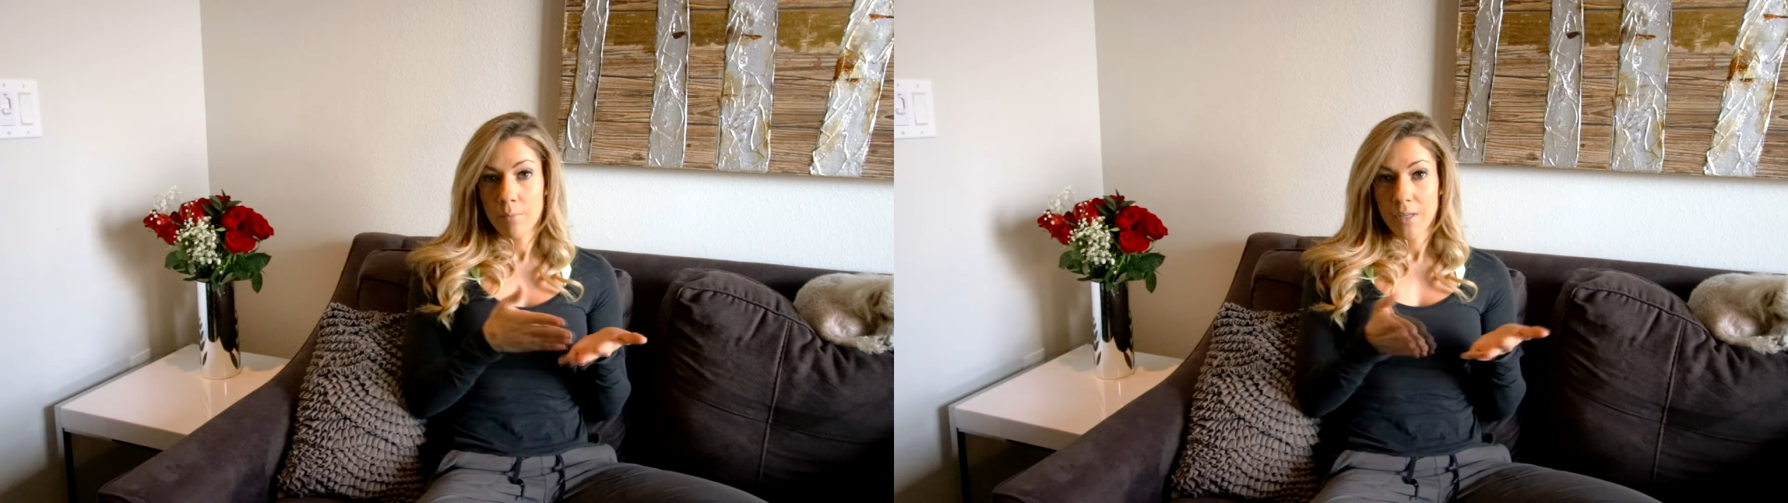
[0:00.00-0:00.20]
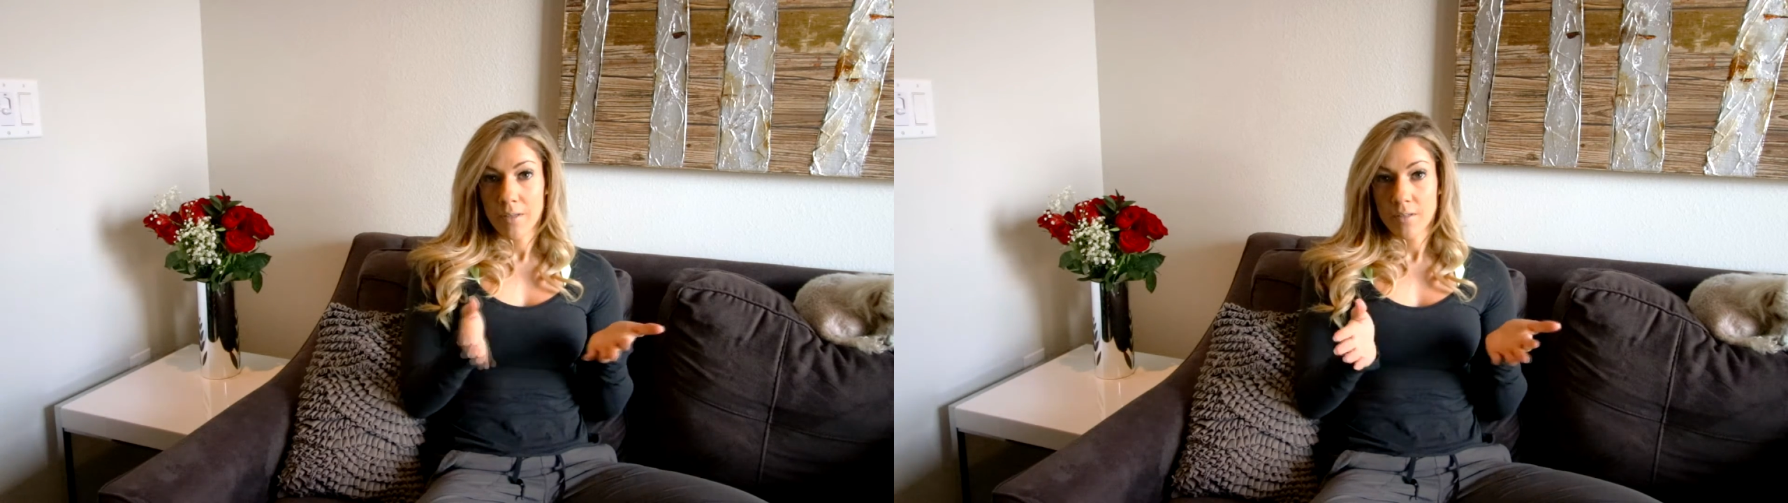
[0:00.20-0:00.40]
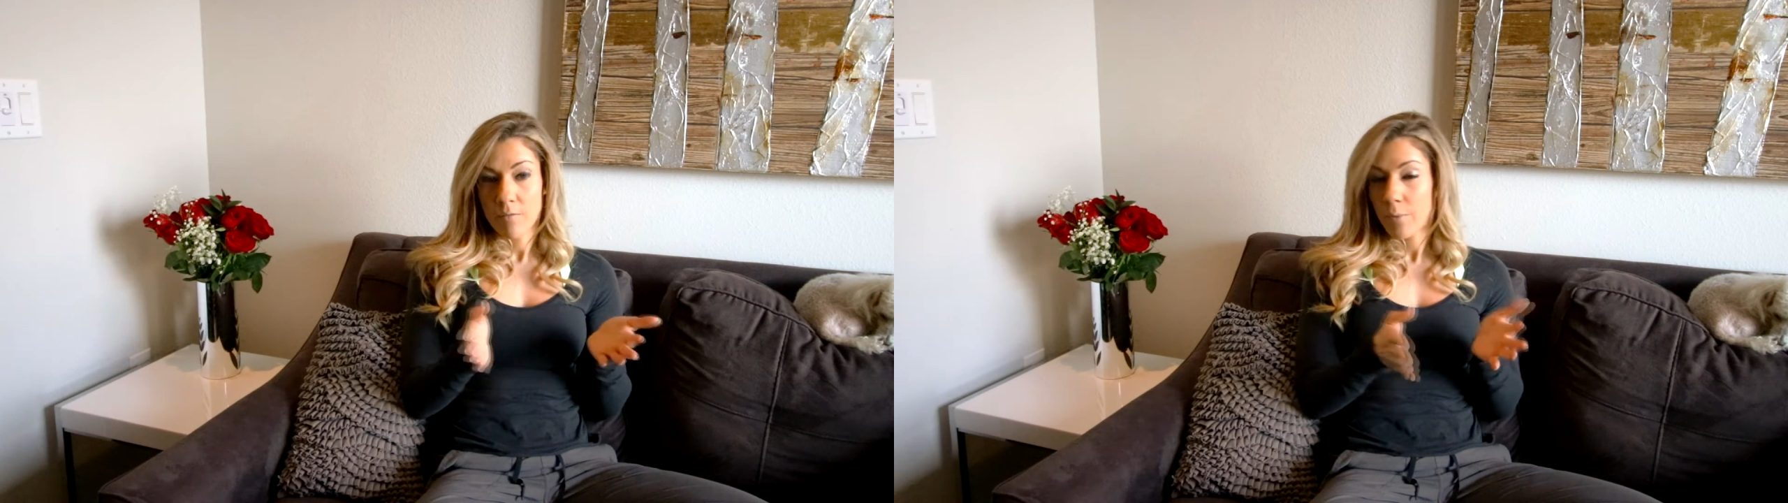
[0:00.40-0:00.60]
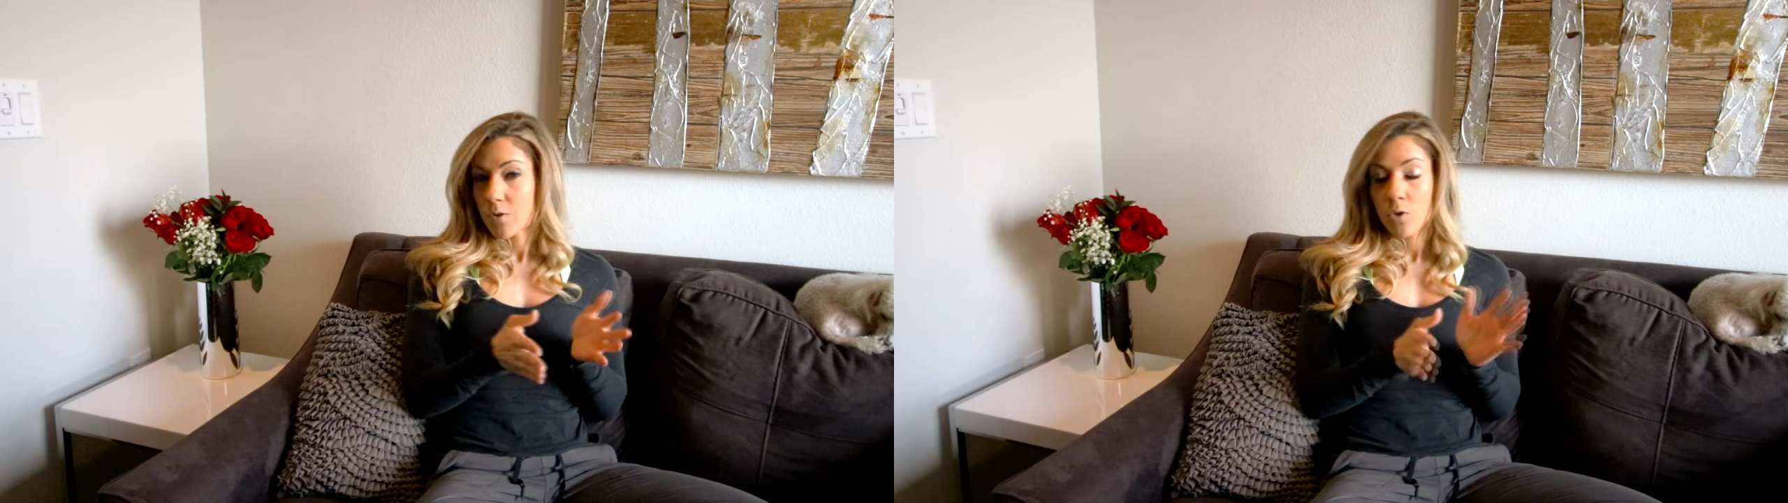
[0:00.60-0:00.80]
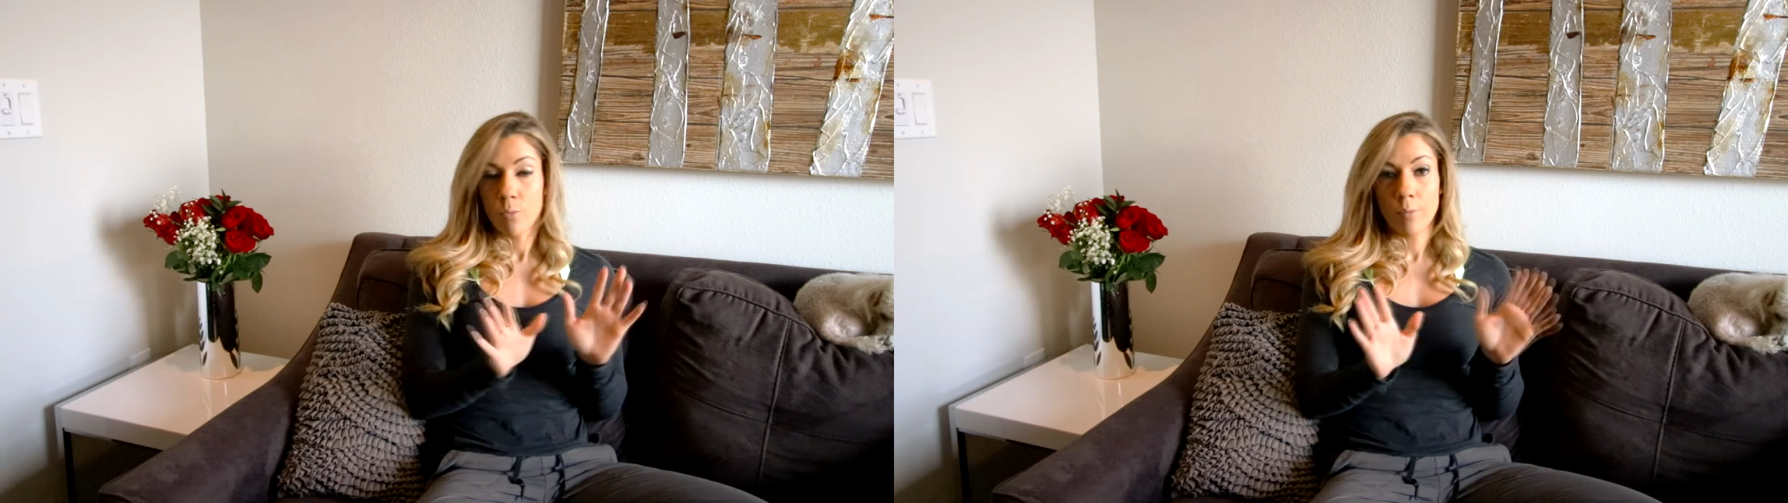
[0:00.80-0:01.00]
because I've
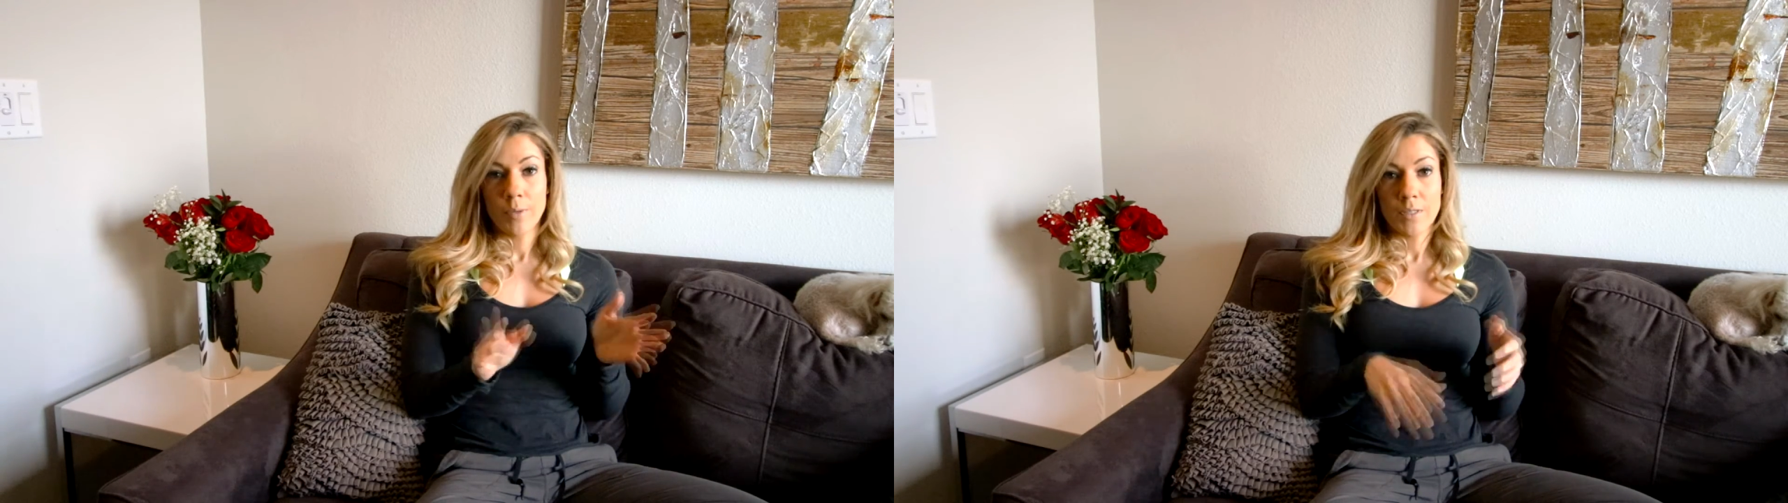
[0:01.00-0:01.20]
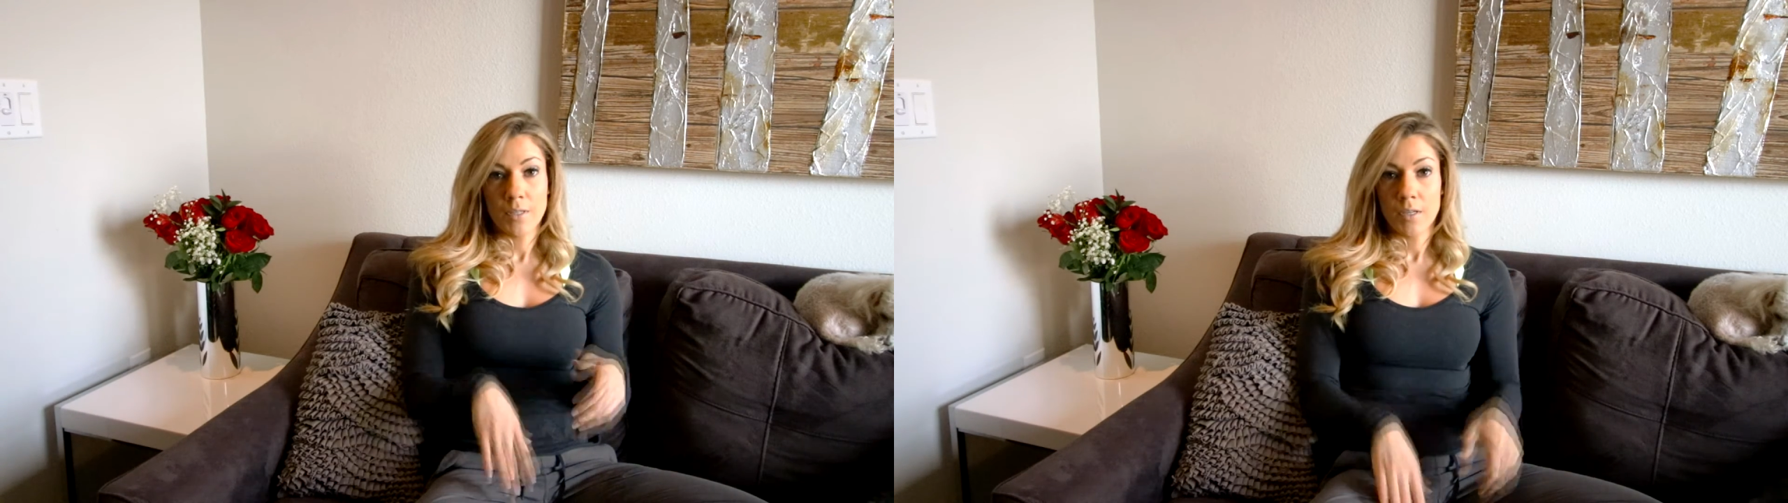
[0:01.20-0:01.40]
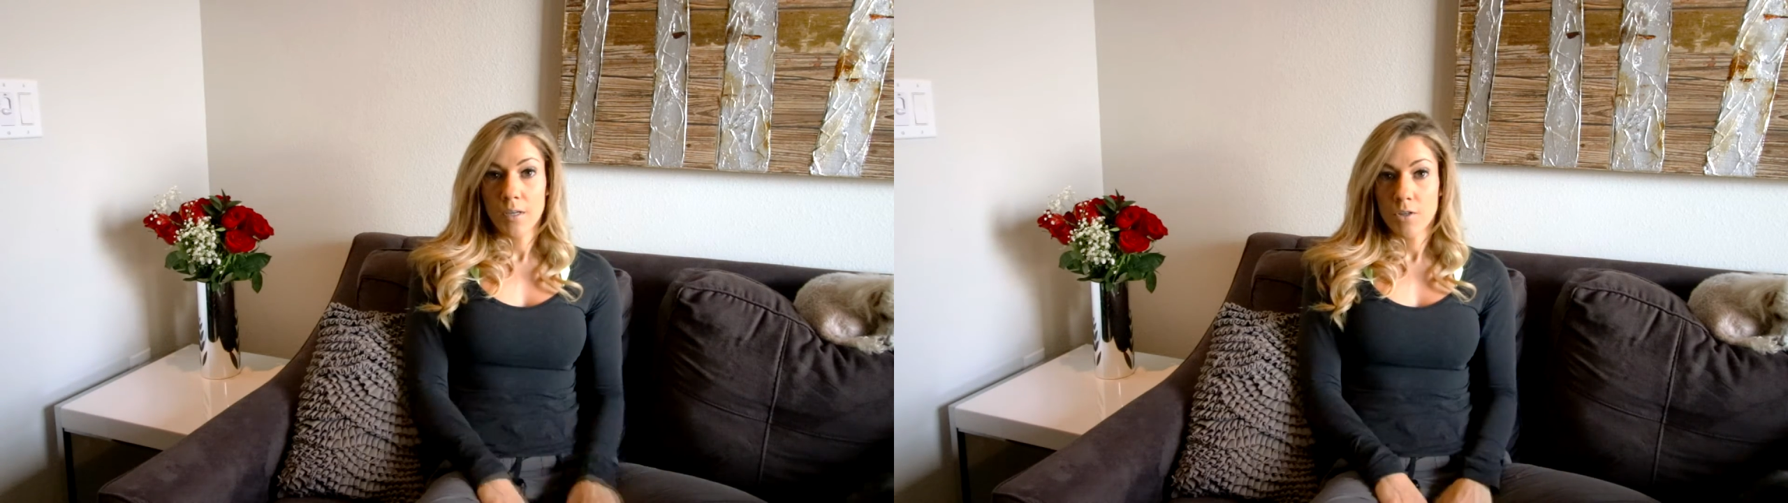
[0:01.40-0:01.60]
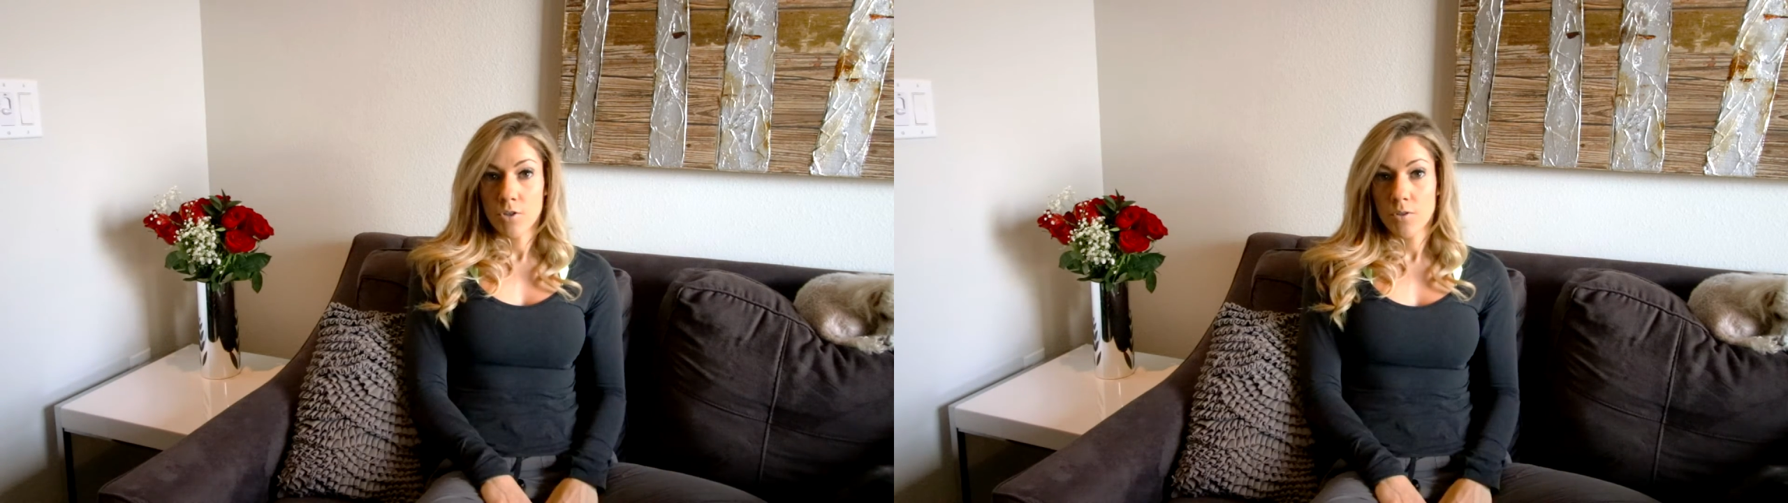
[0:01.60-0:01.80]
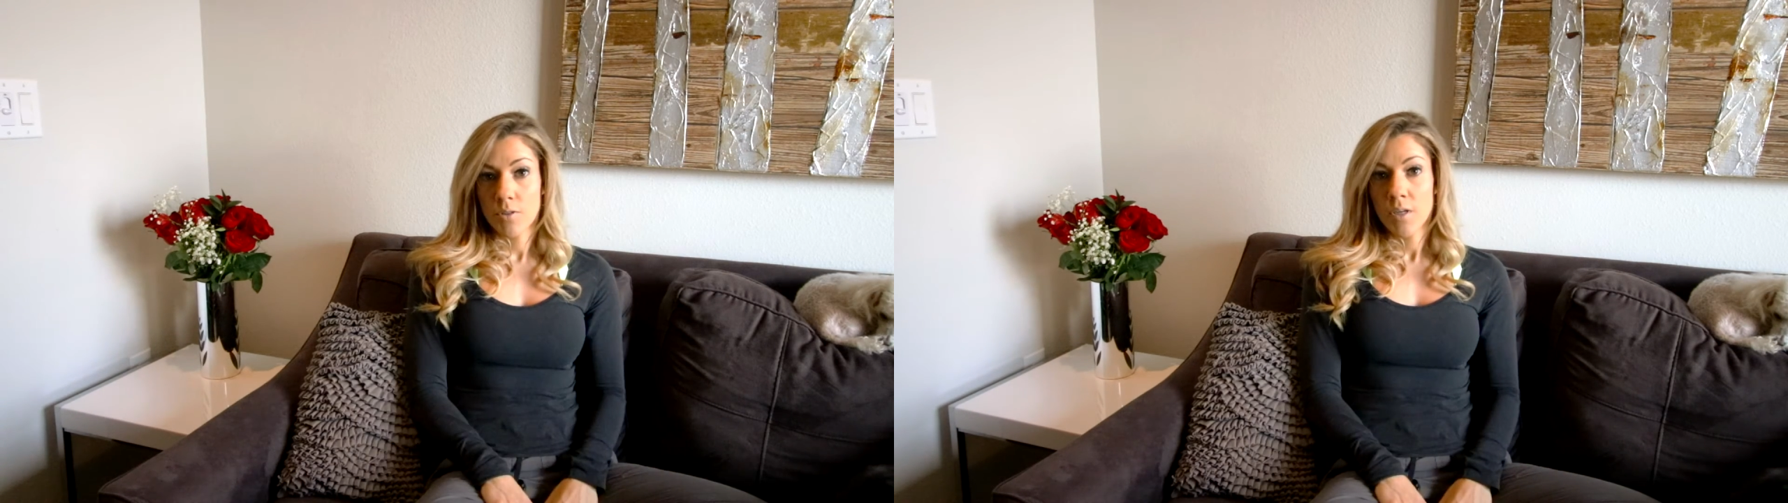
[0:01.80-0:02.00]
been super busy and I
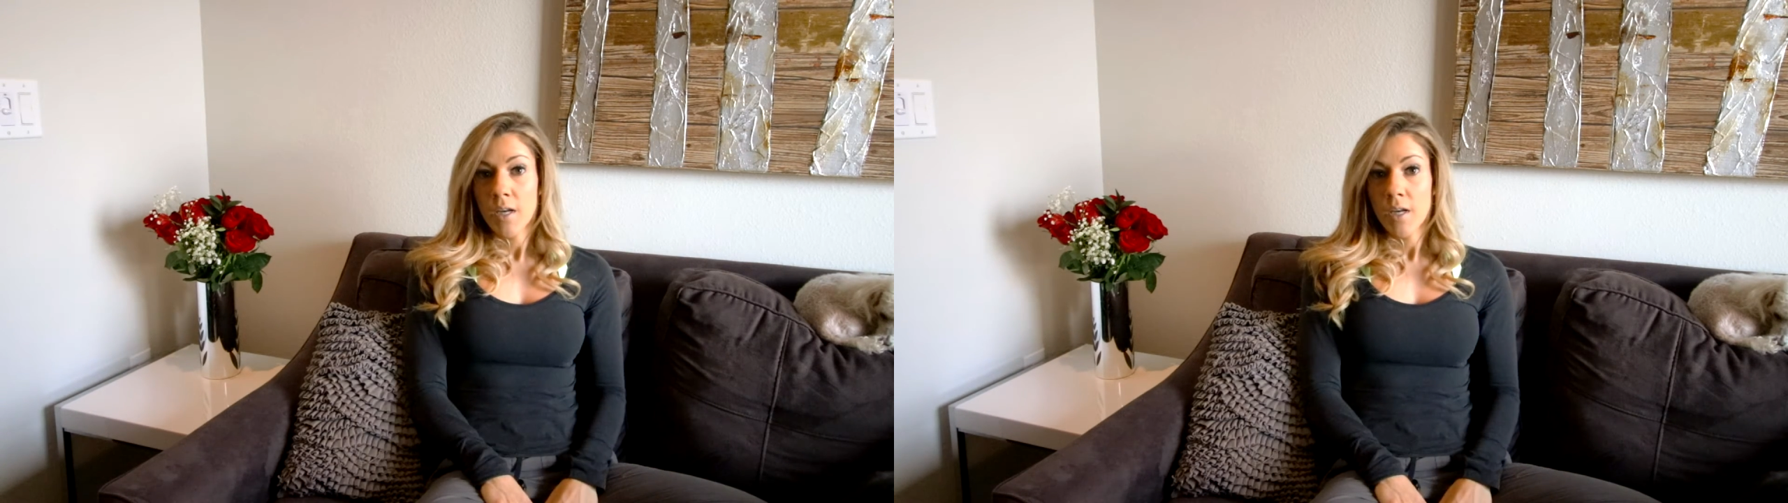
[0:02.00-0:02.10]
just